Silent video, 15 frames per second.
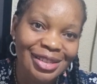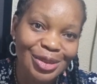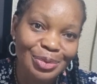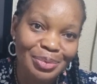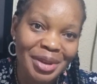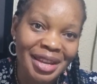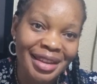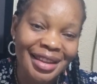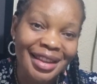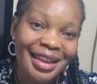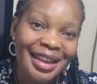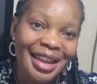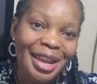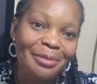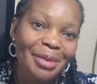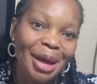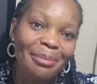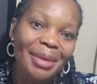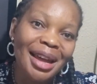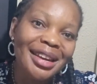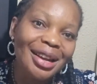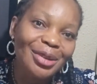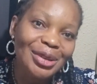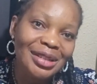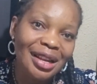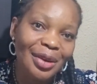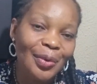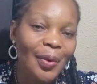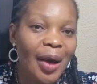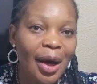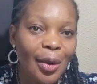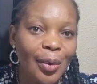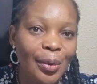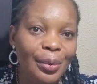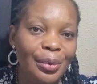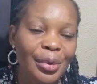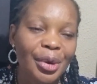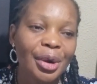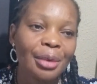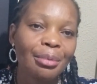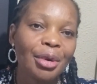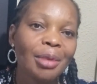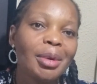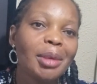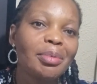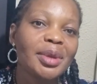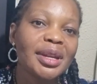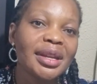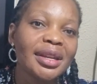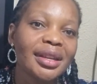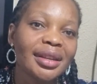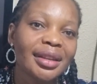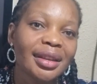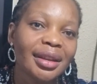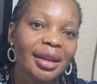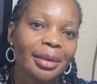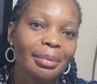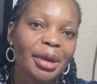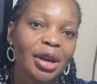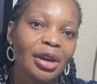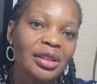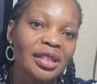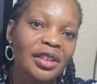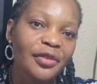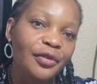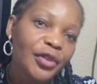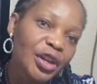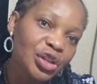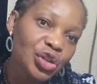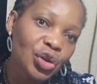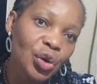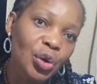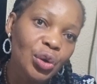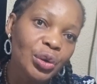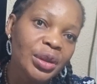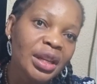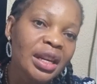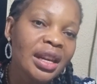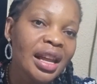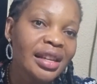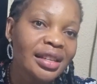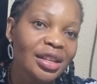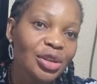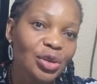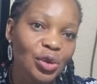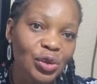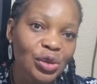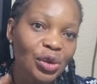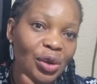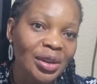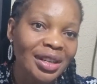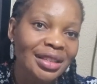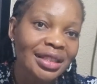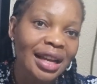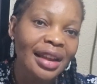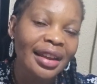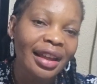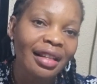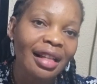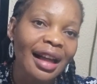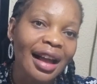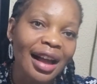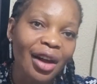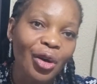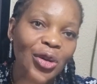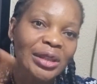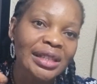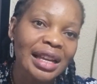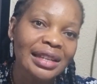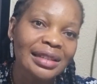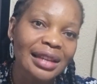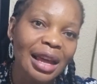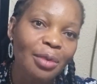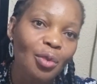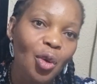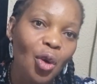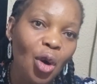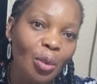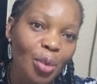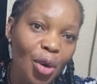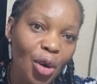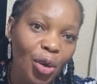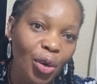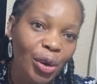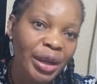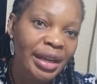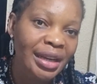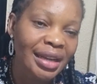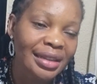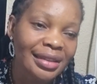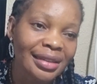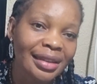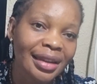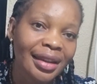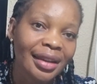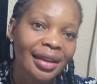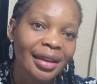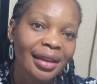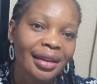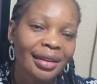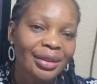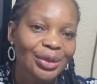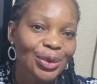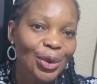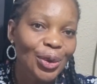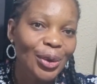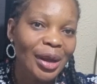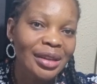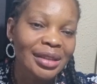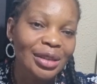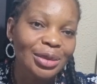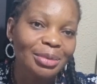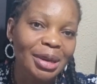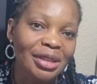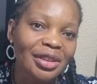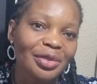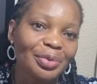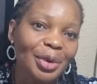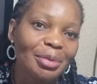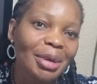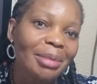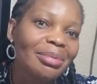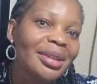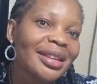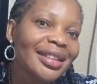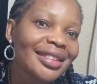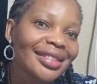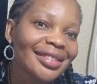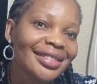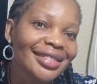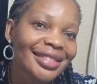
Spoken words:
to me, in my mind I was like, wow, probably because the video the lady used on the channel contains epo obo in it. So I said to myself, probably